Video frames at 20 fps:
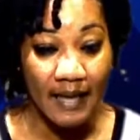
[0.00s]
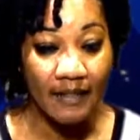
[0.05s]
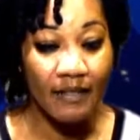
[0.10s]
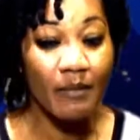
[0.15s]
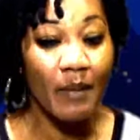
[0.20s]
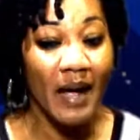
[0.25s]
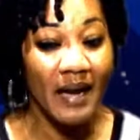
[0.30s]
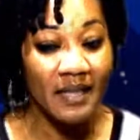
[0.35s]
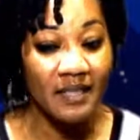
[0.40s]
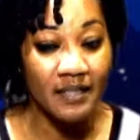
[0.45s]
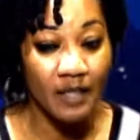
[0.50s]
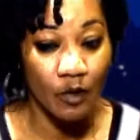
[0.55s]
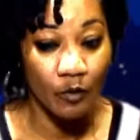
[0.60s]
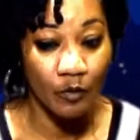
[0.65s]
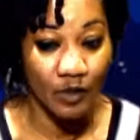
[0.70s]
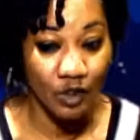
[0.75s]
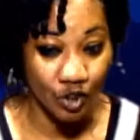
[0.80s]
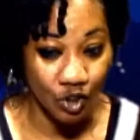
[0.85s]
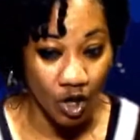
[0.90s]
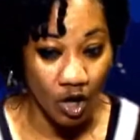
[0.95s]
The man has now
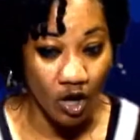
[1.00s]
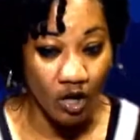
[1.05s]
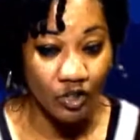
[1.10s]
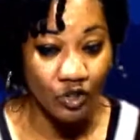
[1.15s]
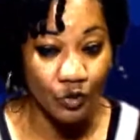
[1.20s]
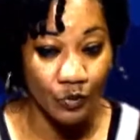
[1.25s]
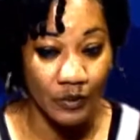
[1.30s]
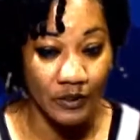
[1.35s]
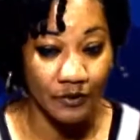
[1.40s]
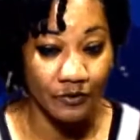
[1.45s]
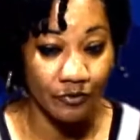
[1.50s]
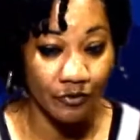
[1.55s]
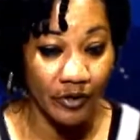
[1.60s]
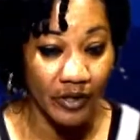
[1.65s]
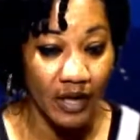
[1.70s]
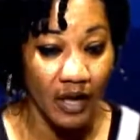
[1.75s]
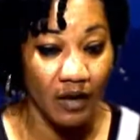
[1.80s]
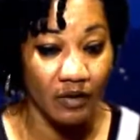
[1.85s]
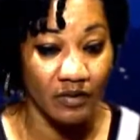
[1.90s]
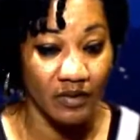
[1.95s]
been charged with 3
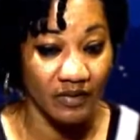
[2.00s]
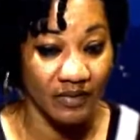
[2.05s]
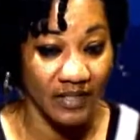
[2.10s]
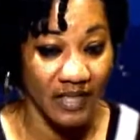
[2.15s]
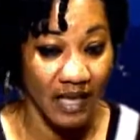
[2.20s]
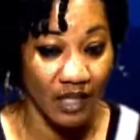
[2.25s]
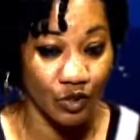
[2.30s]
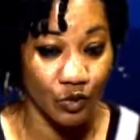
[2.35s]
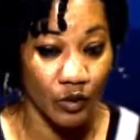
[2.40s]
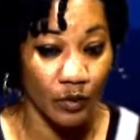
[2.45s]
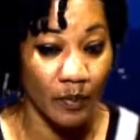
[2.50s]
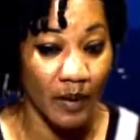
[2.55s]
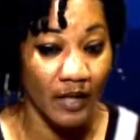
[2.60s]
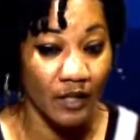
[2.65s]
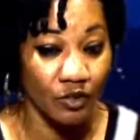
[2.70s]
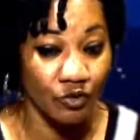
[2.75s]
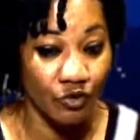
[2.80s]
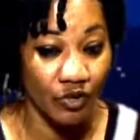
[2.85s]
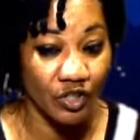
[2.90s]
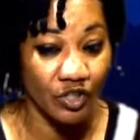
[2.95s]
counts of sexual
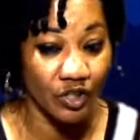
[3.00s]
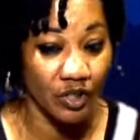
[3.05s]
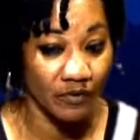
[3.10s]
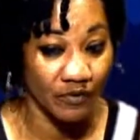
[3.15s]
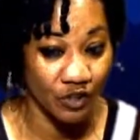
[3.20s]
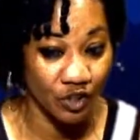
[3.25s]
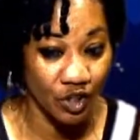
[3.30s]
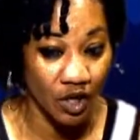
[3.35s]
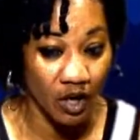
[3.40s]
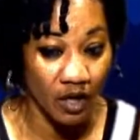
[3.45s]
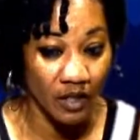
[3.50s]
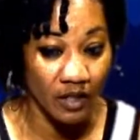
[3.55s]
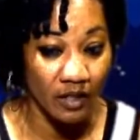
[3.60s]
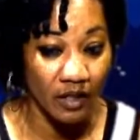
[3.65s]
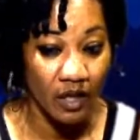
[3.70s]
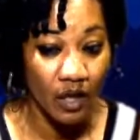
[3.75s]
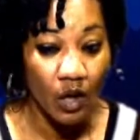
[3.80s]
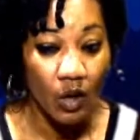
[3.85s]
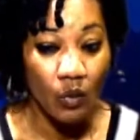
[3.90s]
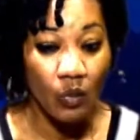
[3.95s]
penetration of a child,
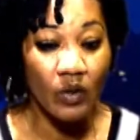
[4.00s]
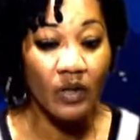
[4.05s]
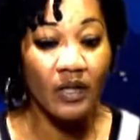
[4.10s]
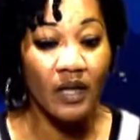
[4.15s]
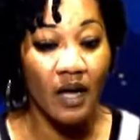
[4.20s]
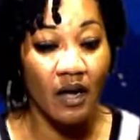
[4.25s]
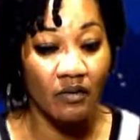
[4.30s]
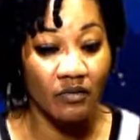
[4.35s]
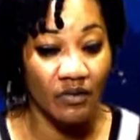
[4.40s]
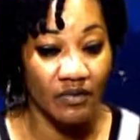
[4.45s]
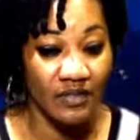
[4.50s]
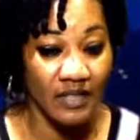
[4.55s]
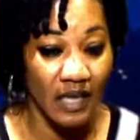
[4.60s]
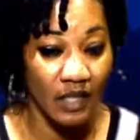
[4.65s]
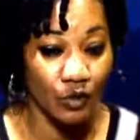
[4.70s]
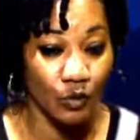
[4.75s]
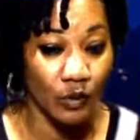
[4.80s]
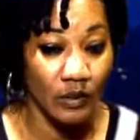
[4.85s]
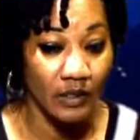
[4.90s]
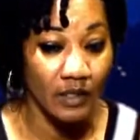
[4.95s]
1 count of
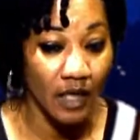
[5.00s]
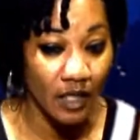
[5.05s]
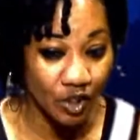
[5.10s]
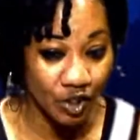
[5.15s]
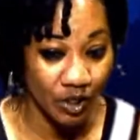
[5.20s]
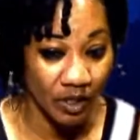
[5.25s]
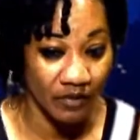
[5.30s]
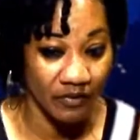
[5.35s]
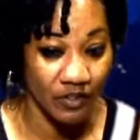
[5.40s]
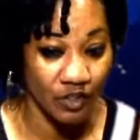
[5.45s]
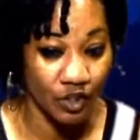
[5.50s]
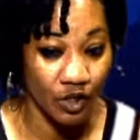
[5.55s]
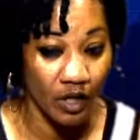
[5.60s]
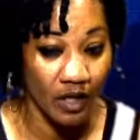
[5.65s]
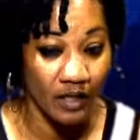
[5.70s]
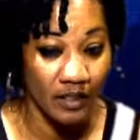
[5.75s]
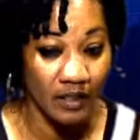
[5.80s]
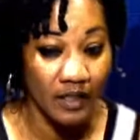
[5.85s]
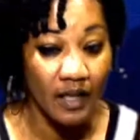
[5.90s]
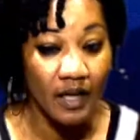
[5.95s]
sexual touching of a
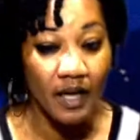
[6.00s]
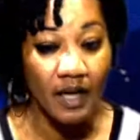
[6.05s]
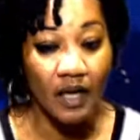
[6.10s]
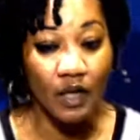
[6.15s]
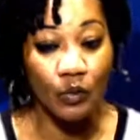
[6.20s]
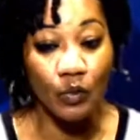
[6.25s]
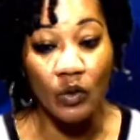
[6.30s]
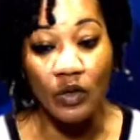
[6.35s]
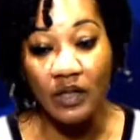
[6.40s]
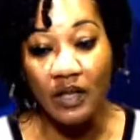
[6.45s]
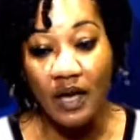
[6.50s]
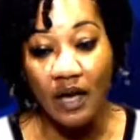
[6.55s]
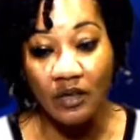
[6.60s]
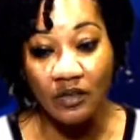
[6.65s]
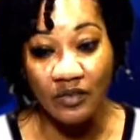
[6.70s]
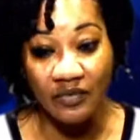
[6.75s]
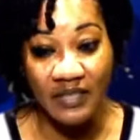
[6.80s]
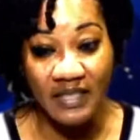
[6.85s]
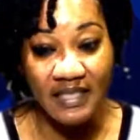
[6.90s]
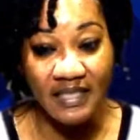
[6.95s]
child, and 1
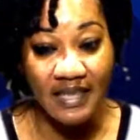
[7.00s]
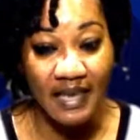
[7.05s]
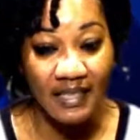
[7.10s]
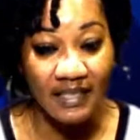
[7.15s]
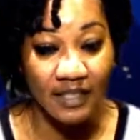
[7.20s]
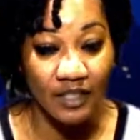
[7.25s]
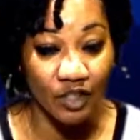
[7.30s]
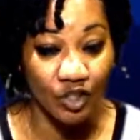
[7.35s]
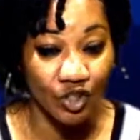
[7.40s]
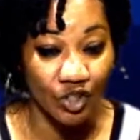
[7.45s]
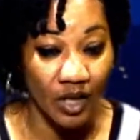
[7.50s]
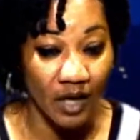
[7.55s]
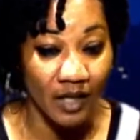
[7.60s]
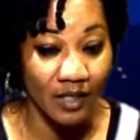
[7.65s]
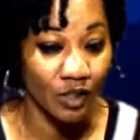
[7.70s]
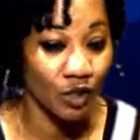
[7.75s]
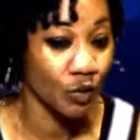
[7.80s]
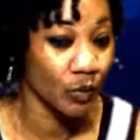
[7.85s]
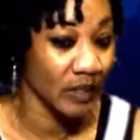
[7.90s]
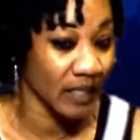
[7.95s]
count of inciting a
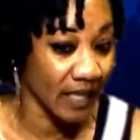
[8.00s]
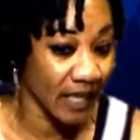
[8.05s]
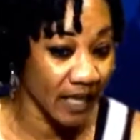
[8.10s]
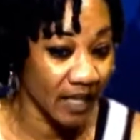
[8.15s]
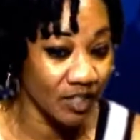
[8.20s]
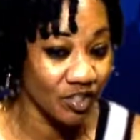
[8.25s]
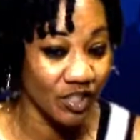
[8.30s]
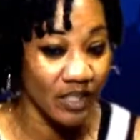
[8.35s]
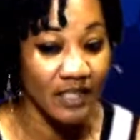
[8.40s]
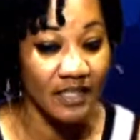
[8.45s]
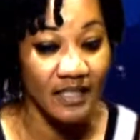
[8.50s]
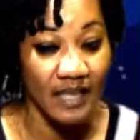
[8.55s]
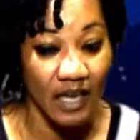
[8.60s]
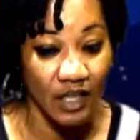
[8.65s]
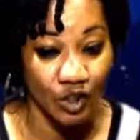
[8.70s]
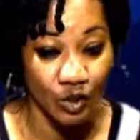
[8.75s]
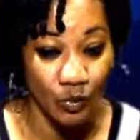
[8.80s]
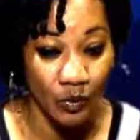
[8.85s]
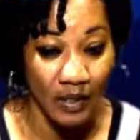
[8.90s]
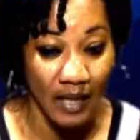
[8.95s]
child to engage in
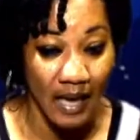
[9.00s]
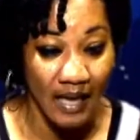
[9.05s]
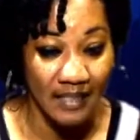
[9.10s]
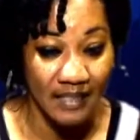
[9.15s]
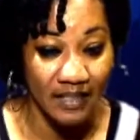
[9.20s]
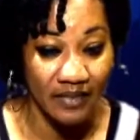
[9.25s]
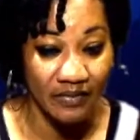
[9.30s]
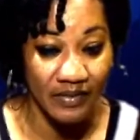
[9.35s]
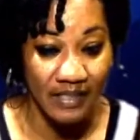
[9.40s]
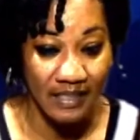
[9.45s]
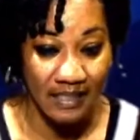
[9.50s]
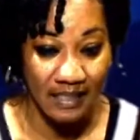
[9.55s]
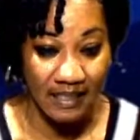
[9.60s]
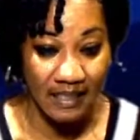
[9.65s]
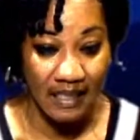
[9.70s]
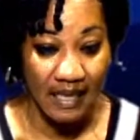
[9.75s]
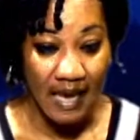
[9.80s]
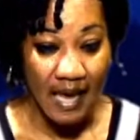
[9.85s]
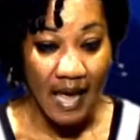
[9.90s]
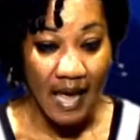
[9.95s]
sexual activity.